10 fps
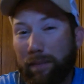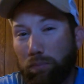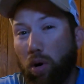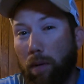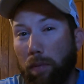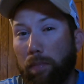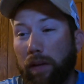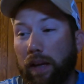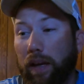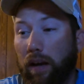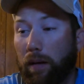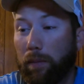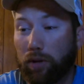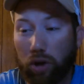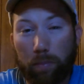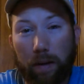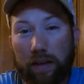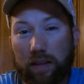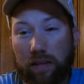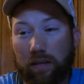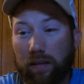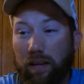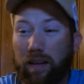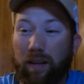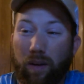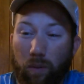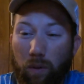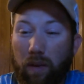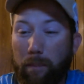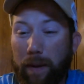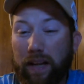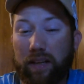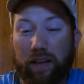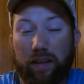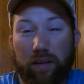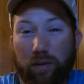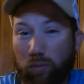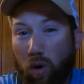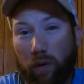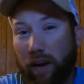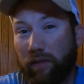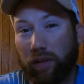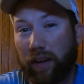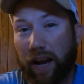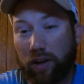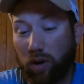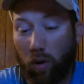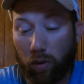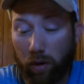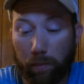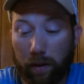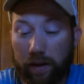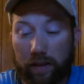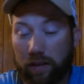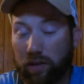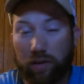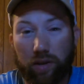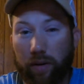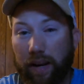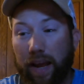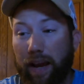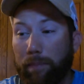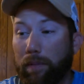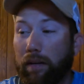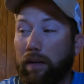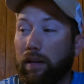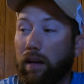Probably. Jerkbait's one of them baits that you won't ever catch all your bites. It's just going to happen.